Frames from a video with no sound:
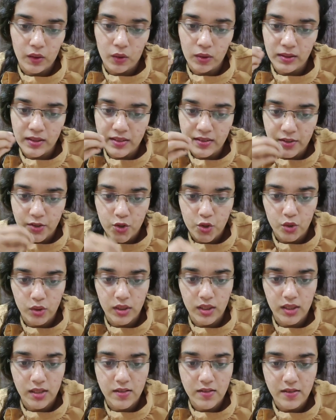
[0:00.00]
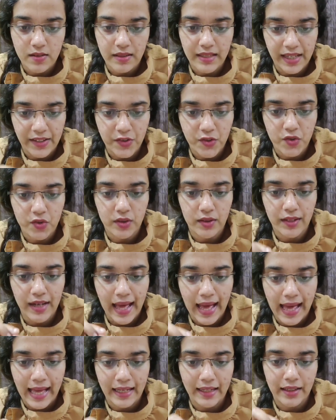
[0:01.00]
All these are sugars.
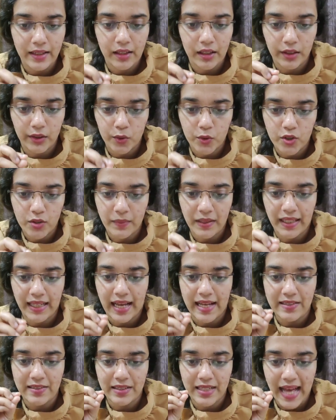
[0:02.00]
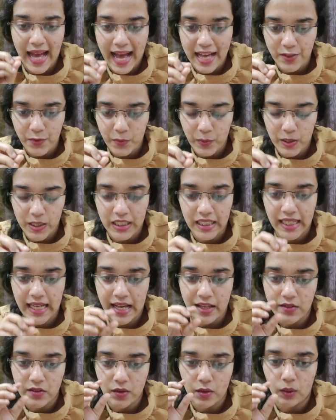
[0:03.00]
Dextrin, alin, glutamic acid, aspartic
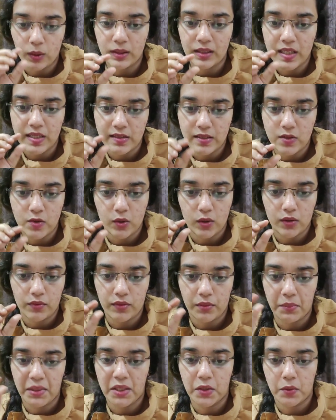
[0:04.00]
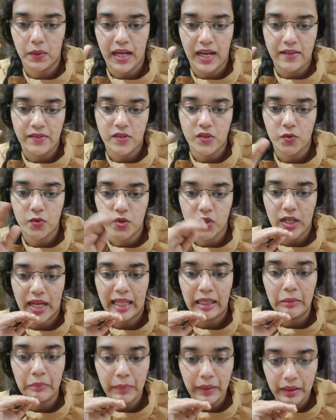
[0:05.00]
acid. All these are sort of amino acids which
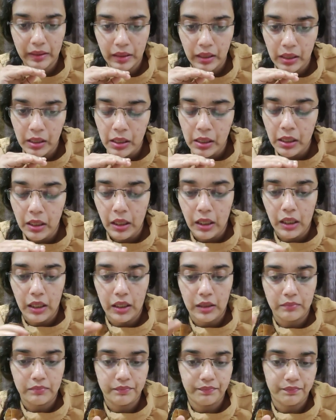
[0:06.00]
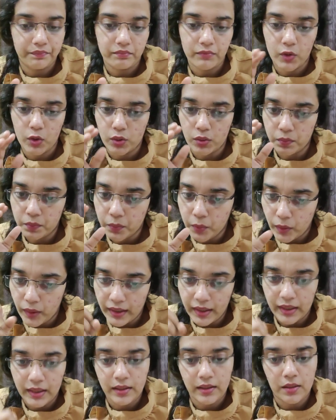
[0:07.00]
help in, you know,
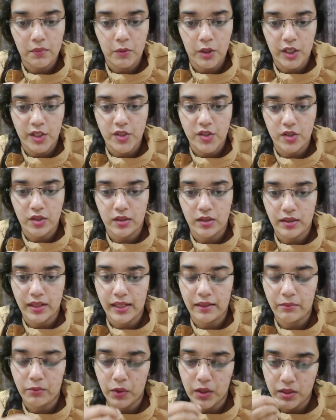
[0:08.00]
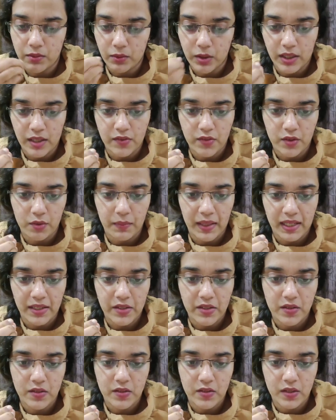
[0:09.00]
pulling in the moisture and work as
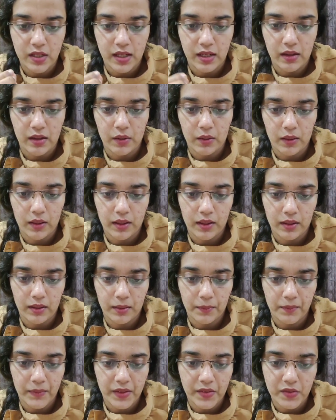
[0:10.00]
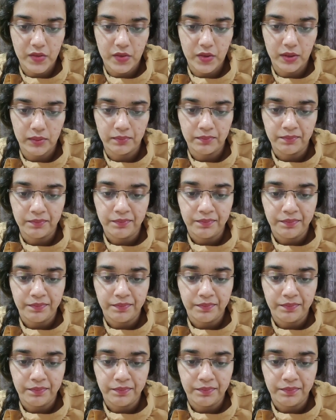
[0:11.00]
humectants, etc.